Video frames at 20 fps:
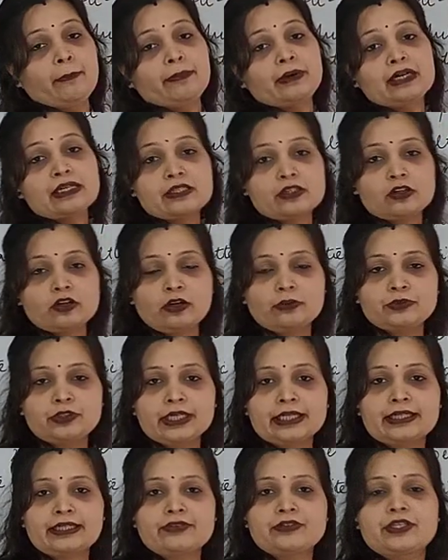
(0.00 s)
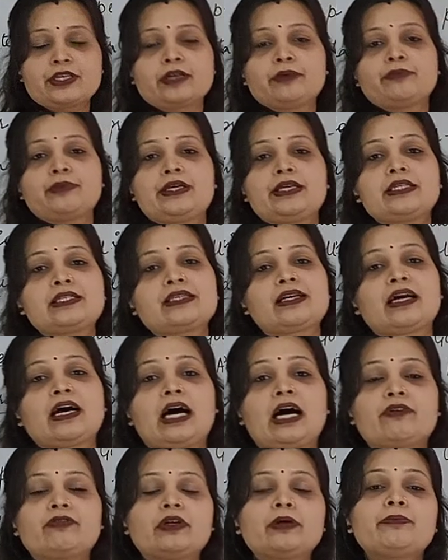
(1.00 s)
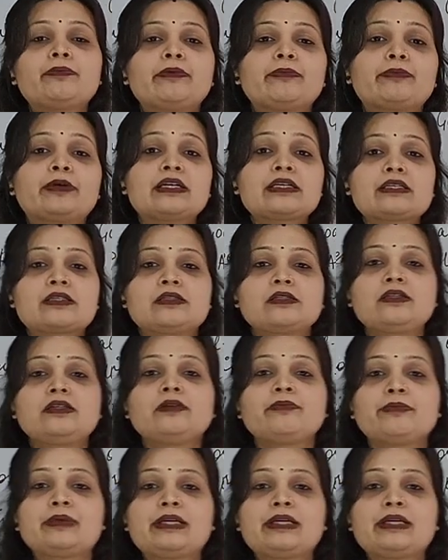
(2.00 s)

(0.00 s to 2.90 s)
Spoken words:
Personal objectives here means our personal